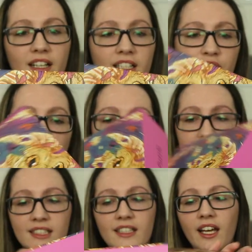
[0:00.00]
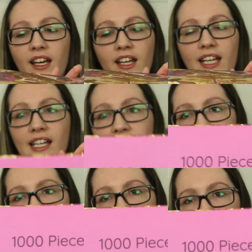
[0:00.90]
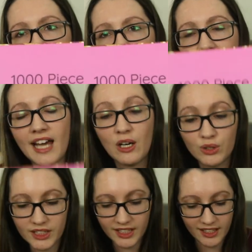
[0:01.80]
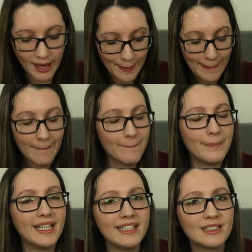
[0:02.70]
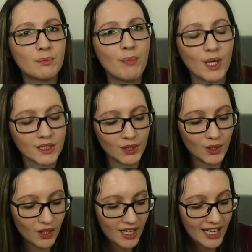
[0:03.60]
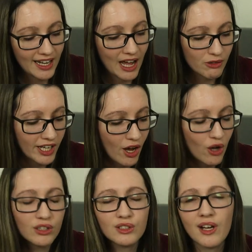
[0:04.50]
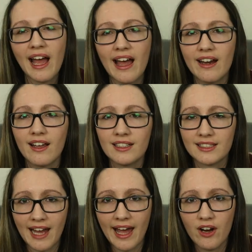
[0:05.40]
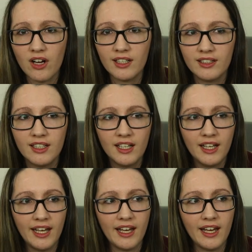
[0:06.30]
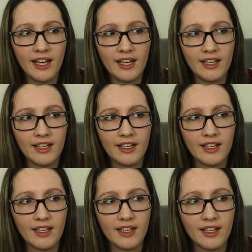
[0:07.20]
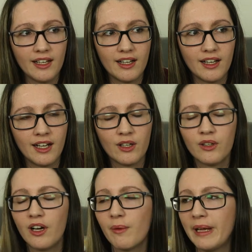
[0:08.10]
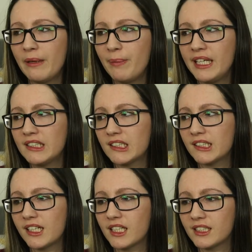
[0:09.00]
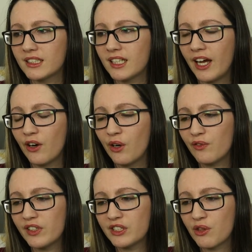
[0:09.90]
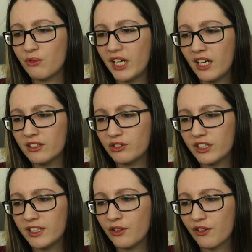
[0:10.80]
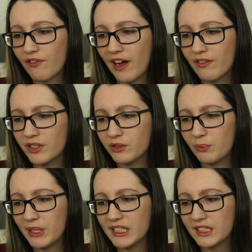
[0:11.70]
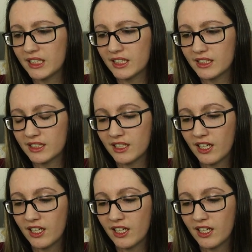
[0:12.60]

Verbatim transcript: As you can see, it says a thousand piece puzzle. Now they also had as an add-on a, I don't know how many pieces it is. I don't know if it's 300 or 500 pieces